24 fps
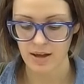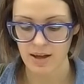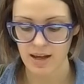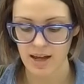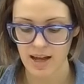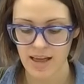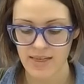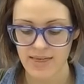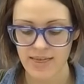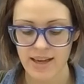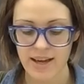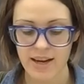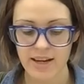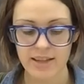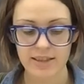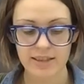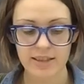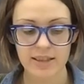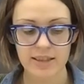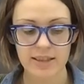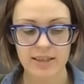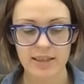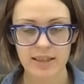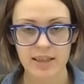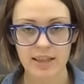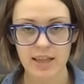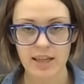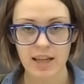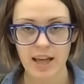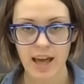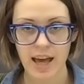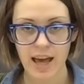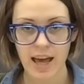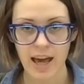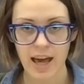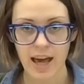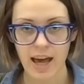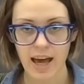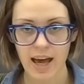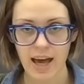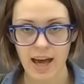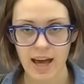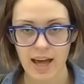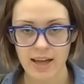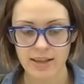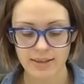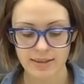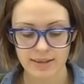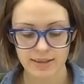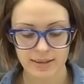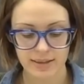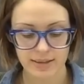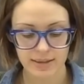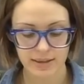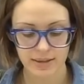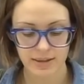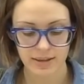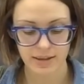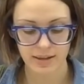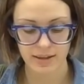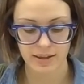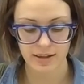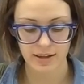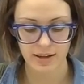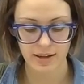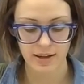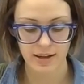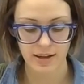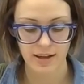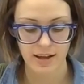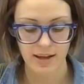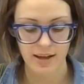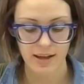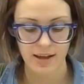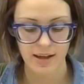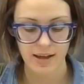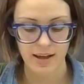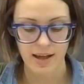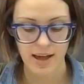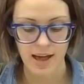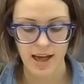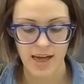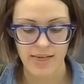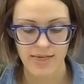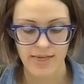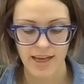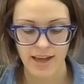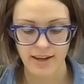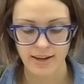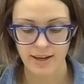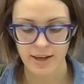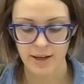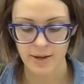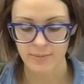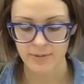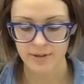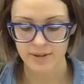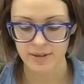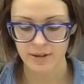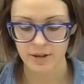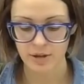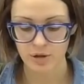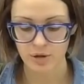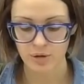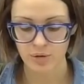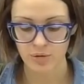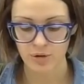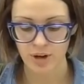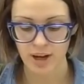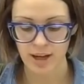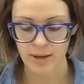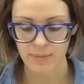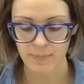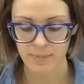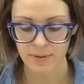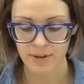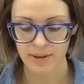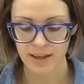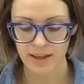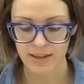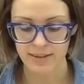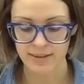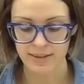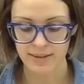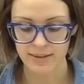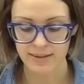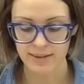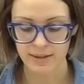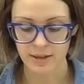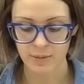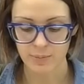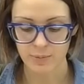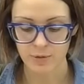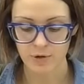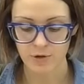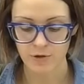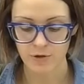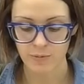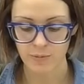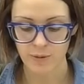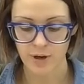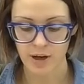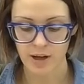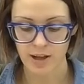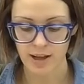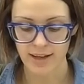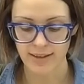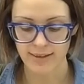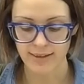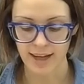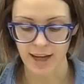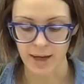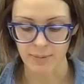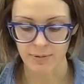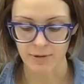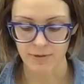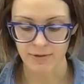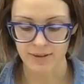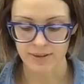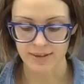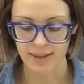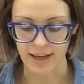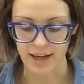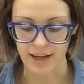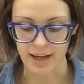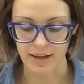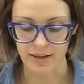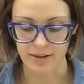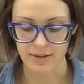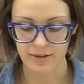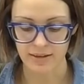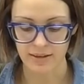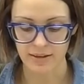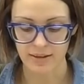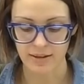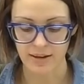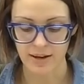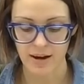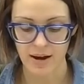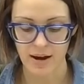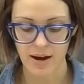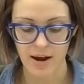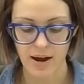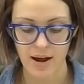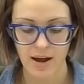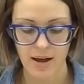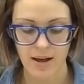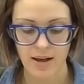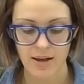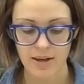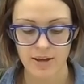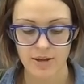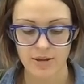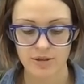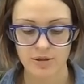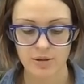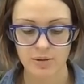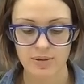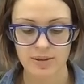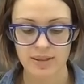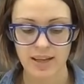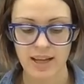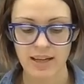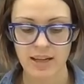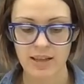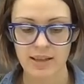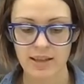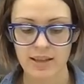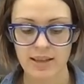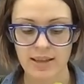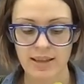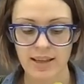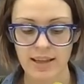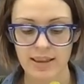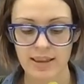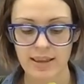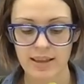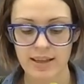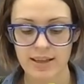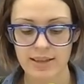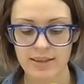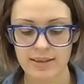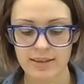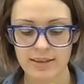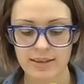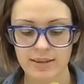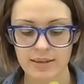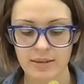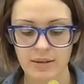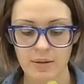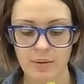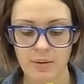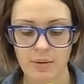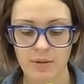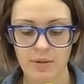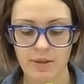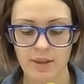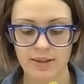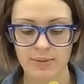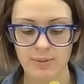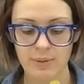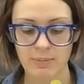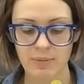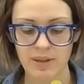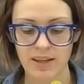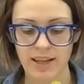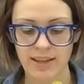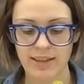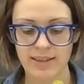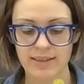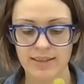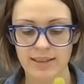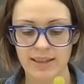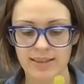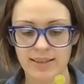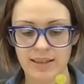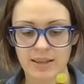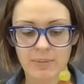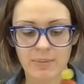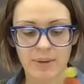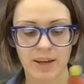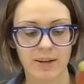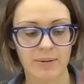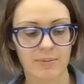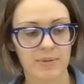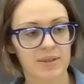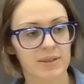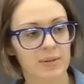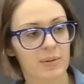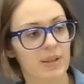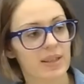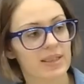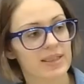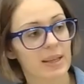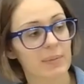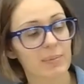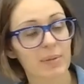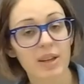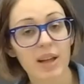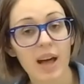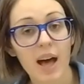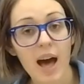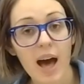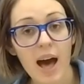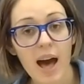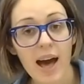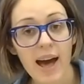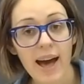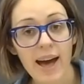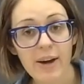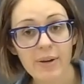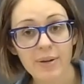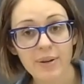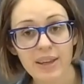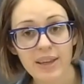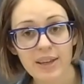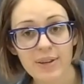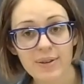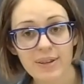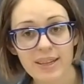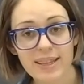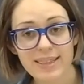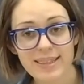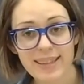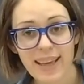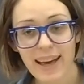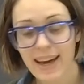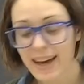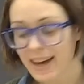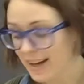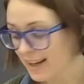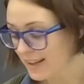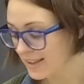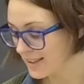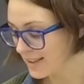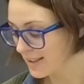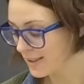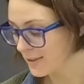And there's his little hat. And then comes the grape. That's his little poof ball on top of his hat. So it's kind of looking like this. This one banana slice on the bottom doesn't want to say, but how cute is that?